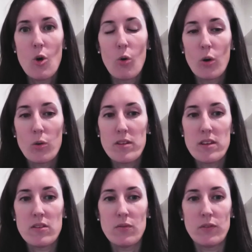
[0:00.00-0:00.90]
or
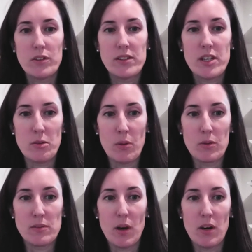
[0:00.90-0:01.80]
within the first year
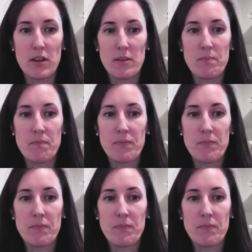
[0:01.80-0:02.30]
postpartum.